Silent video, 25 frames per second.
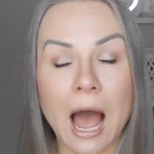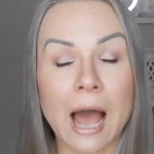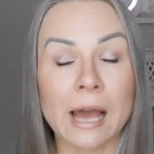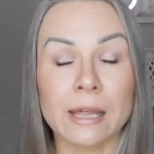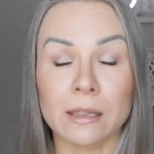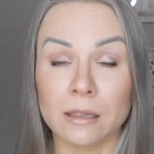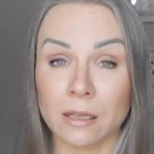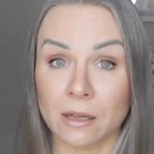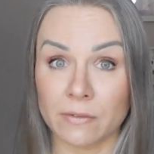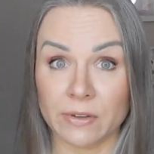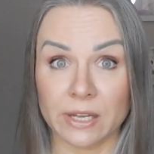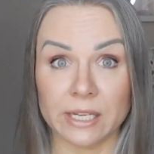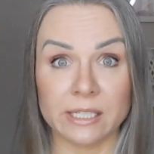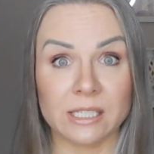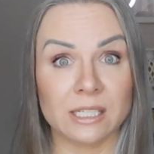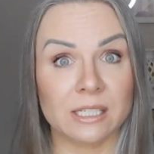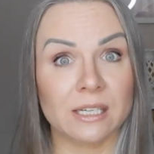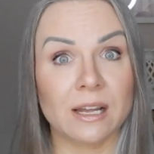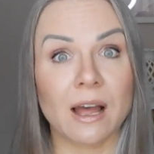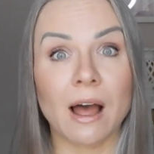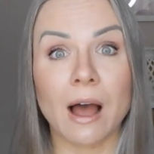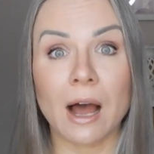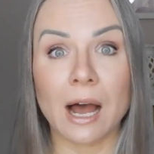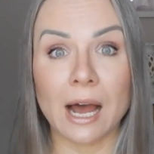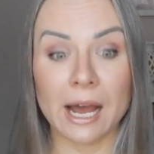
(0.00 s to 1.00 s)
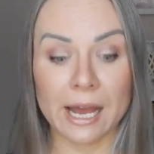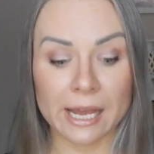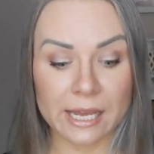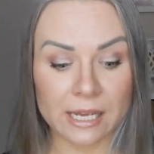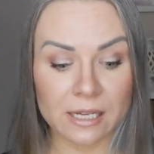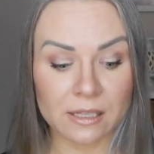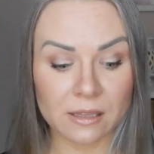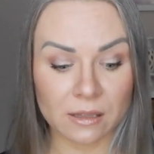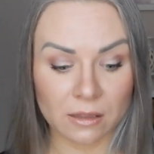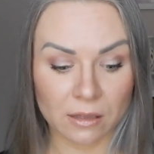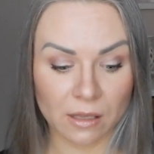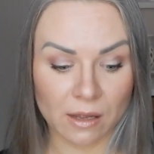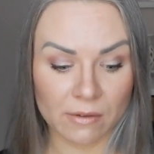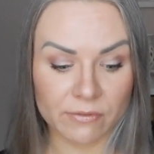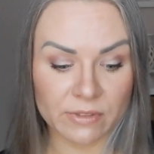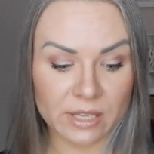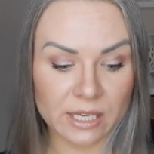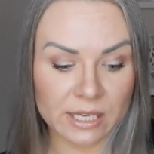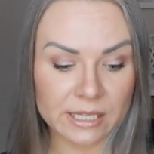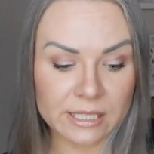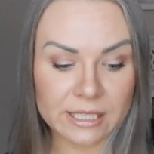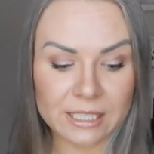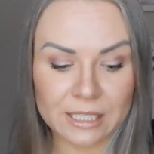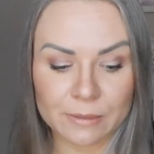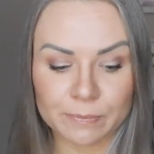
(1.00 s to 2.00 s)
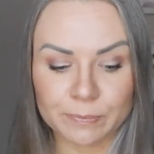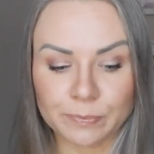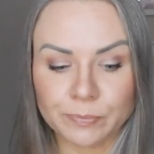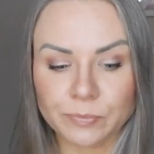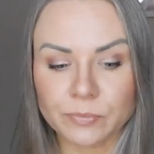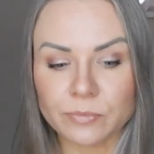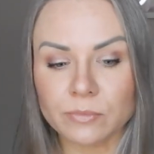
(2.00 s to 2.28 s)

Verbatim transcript: I love it. I love this.